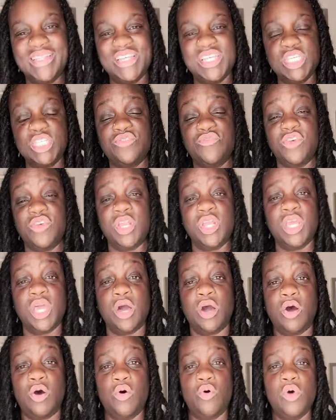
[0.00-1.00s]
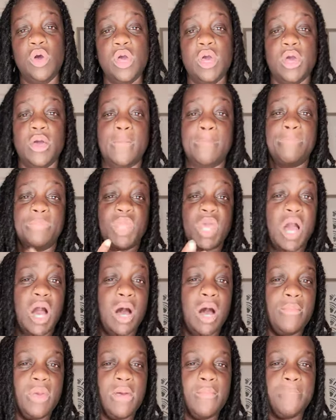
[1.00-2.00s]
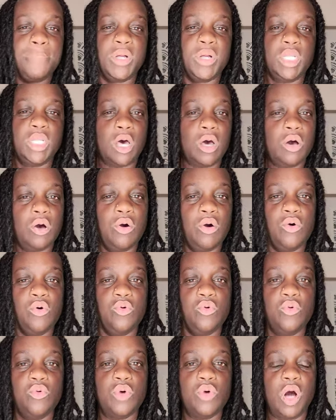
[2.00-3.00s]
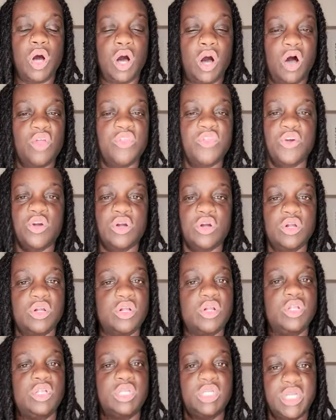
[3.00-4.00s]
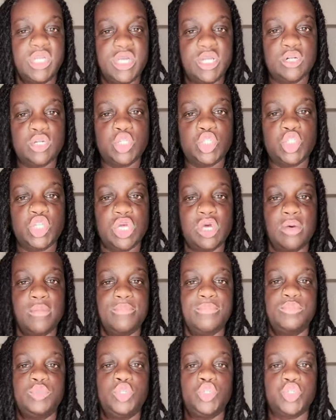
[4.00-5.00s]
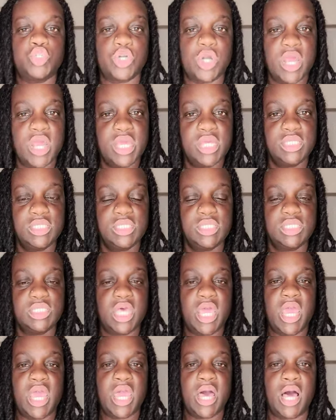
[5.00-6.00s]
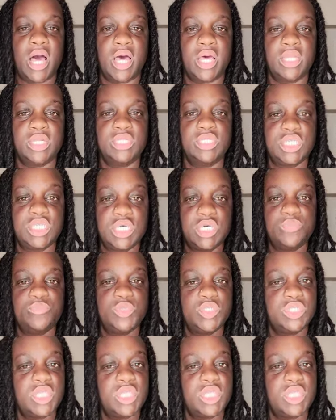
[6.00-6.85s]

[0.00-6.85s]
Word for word: comment below other leadership traits and tips that you have.